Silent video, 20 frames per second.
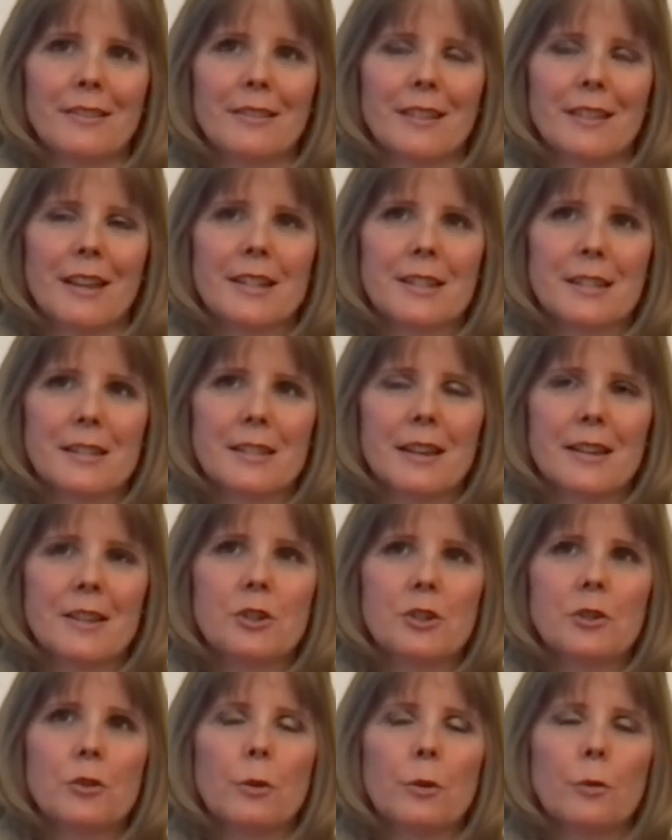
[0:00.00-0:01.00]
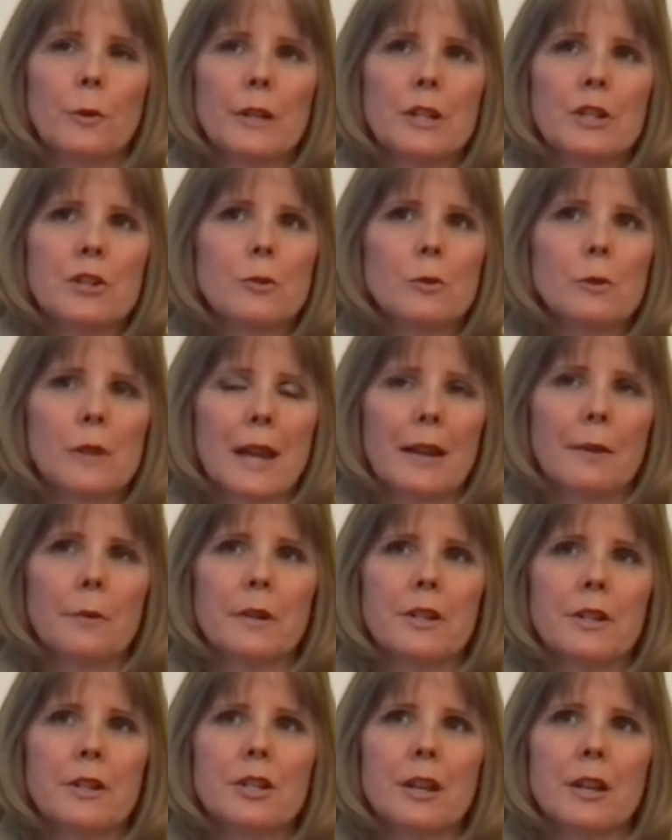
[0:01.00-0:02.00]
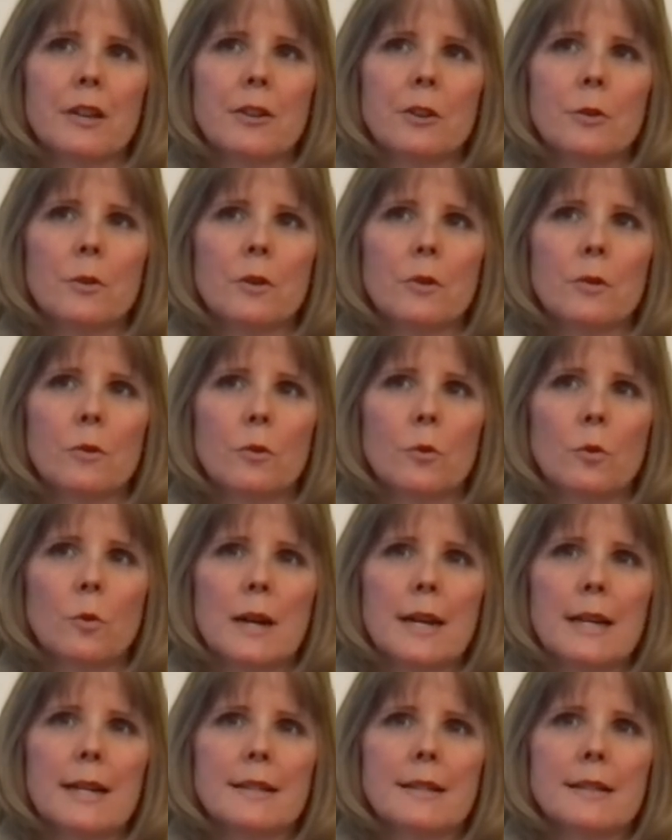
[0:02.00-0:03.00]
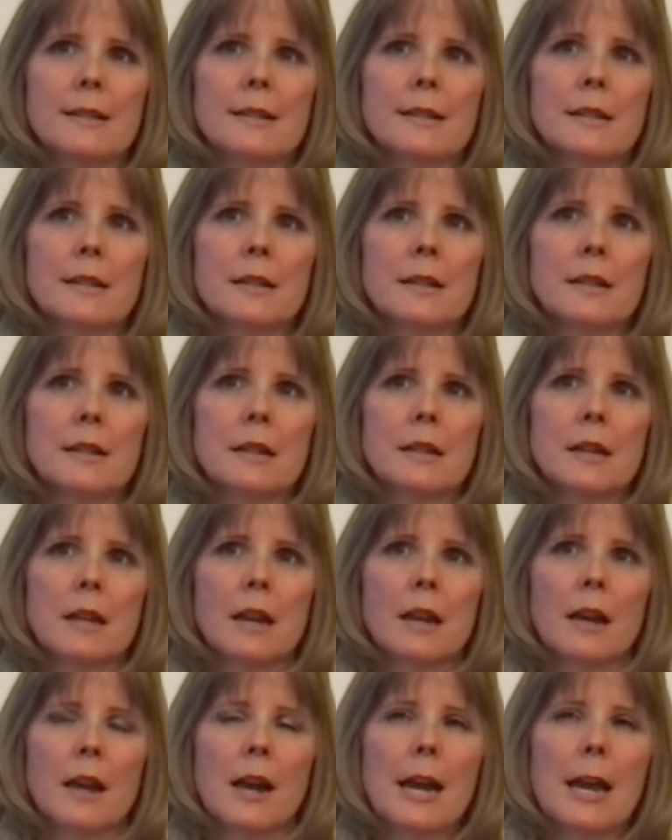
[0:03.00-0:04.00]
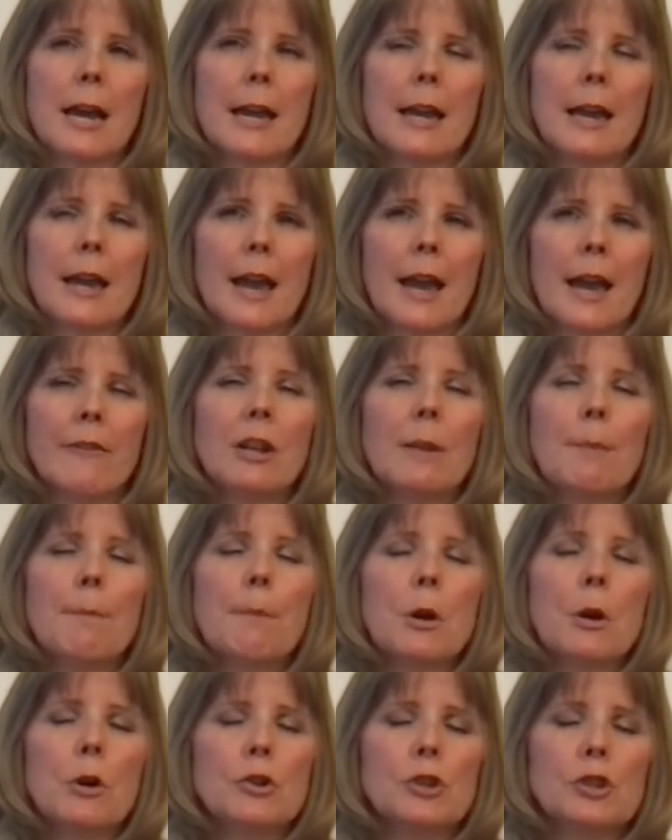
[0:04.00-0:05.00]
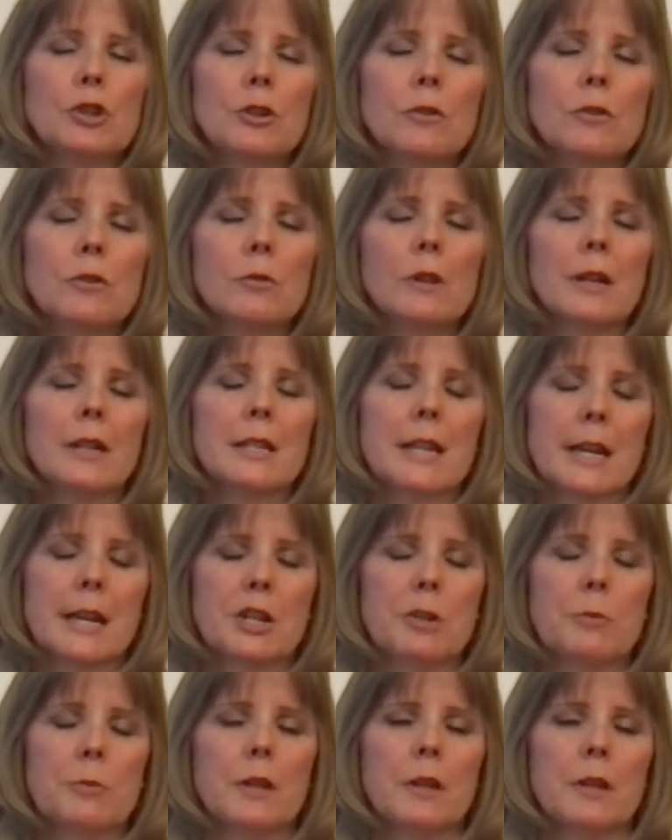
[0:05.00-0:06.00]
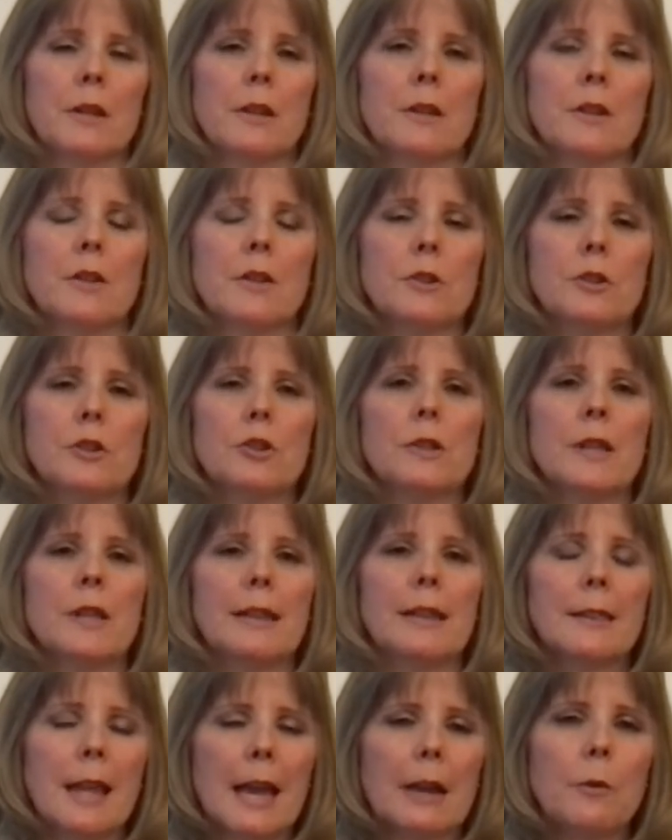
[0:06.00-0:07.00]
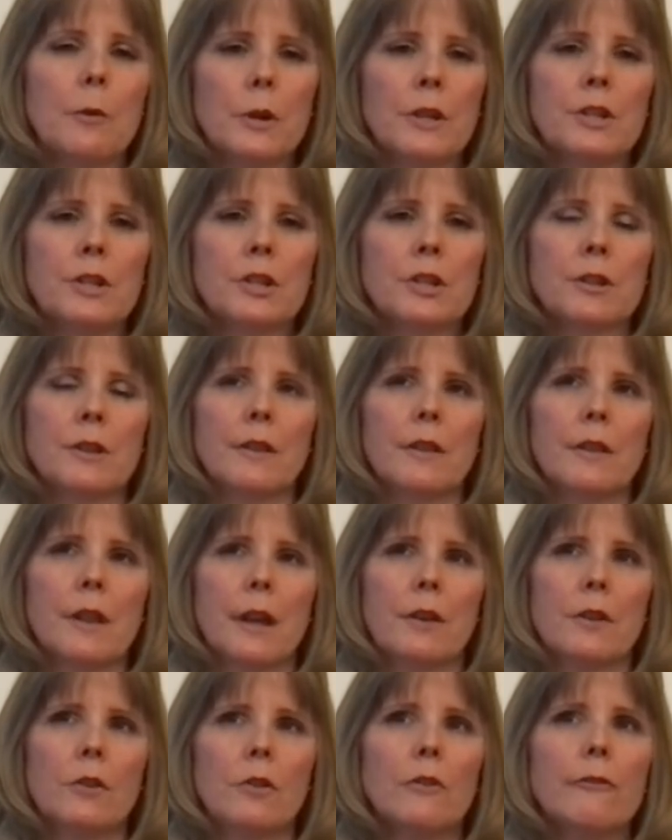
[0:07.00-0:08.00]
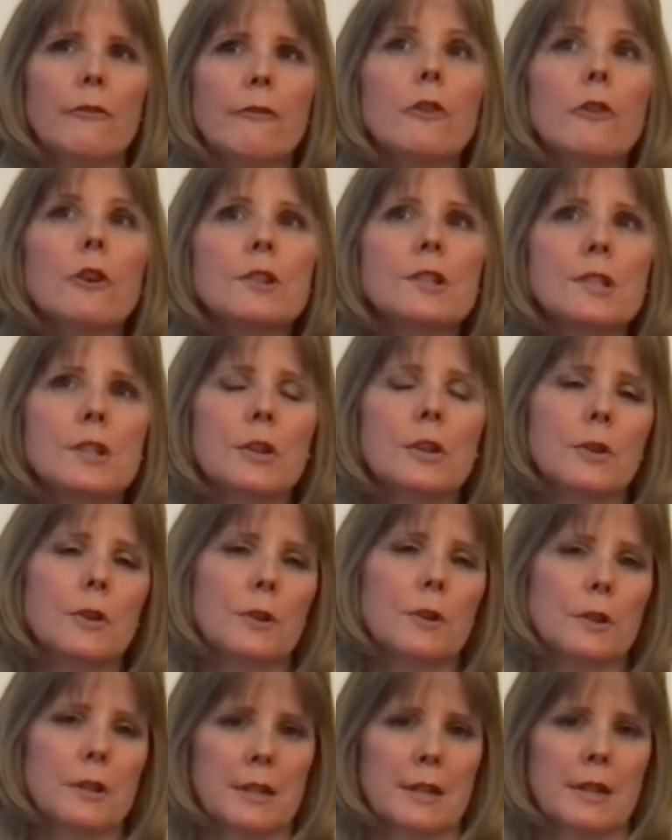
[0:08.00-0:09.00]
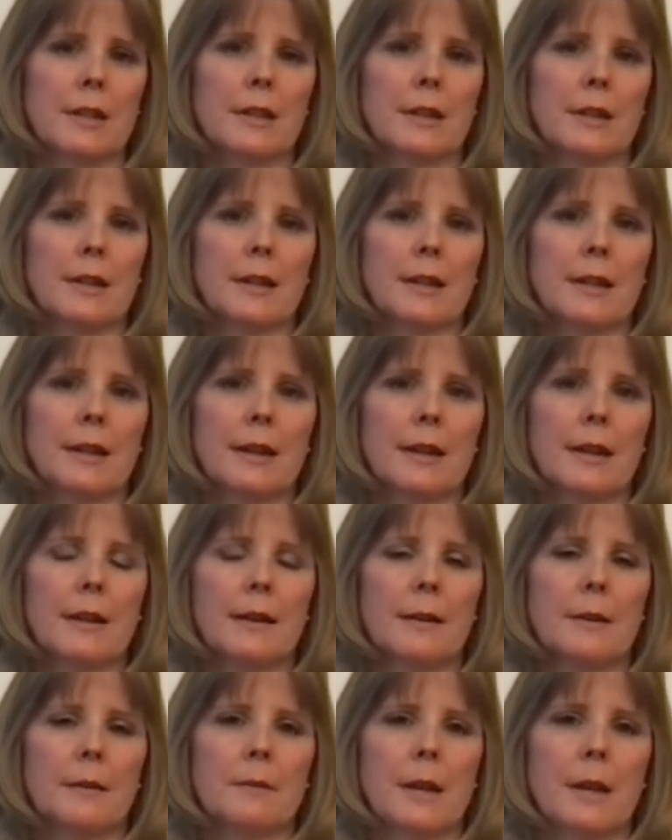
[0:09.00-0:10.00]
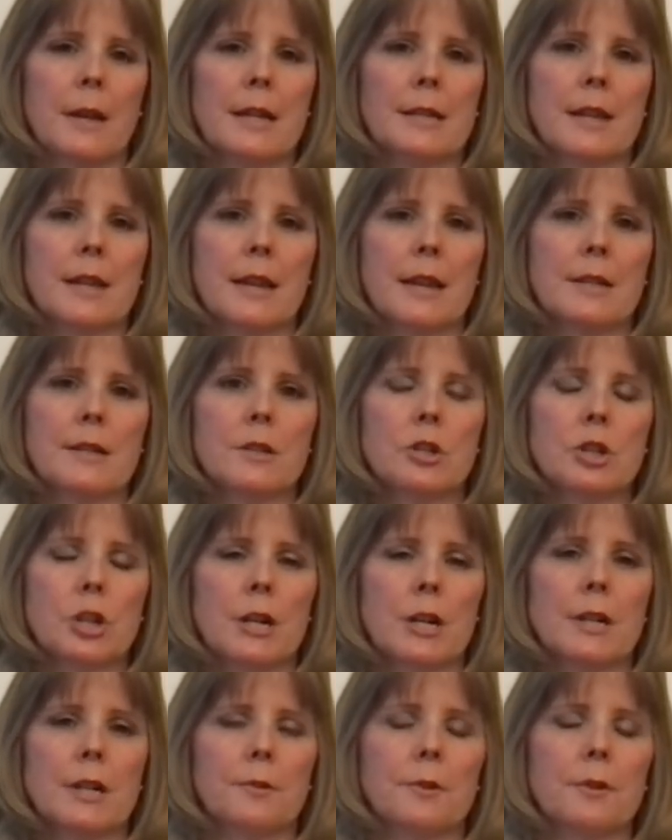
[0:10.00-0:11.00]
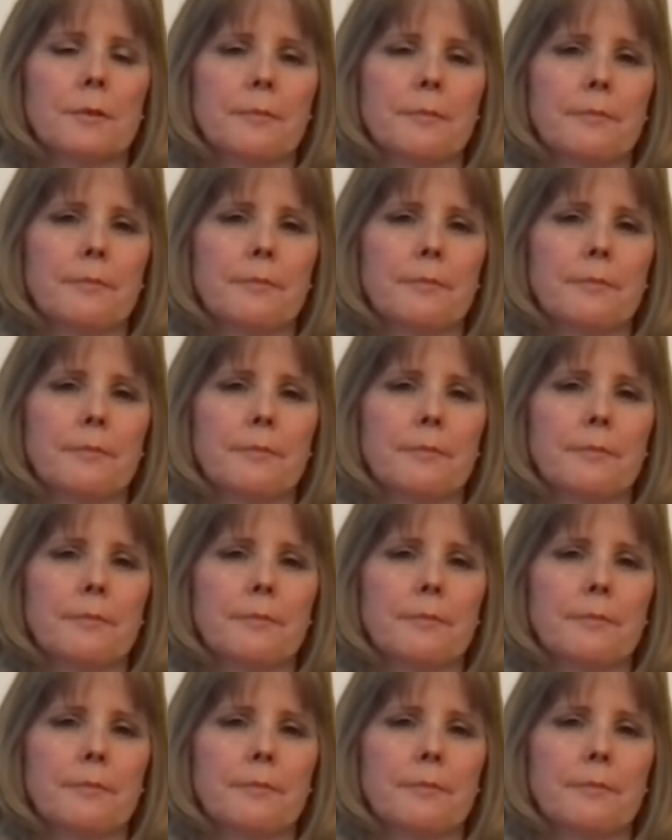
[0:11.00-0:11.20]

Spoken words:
it's your original language and you are always have an emotional attachment to that language that you first heard as a child.